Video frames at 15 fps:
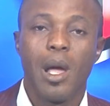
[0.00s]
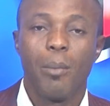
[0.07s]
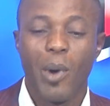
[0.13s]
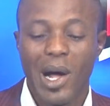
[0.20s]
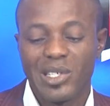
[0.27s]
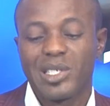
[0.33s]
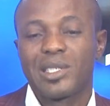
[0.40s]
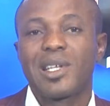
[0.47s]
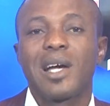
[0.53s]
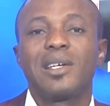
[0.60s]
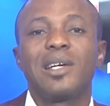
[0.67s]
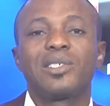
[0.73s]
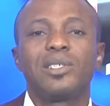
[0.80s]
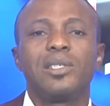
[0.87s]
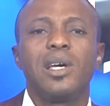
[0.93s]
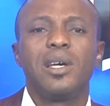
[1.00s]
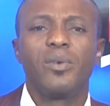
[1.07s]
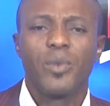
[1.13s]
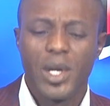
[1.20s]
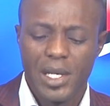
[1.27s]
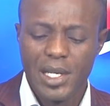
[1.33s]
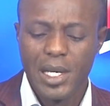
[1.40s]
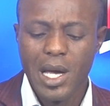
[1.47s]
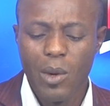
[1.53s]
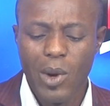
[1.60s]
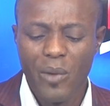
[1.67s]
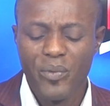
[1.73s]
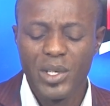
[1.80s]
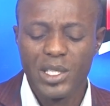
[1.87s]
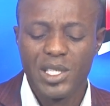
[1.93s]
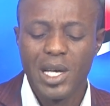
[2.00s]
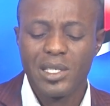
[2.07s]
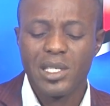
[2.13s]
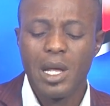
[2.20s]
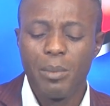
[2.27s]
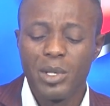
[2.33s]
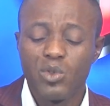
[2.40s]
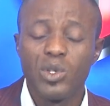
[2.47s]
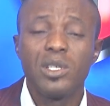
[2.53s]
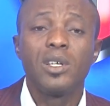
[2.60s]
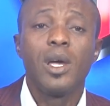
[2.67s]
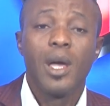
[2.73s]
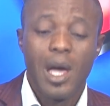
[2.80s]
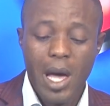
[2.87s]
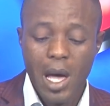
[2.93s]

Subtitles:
But as it stands yesterday, the game will finish yesterday between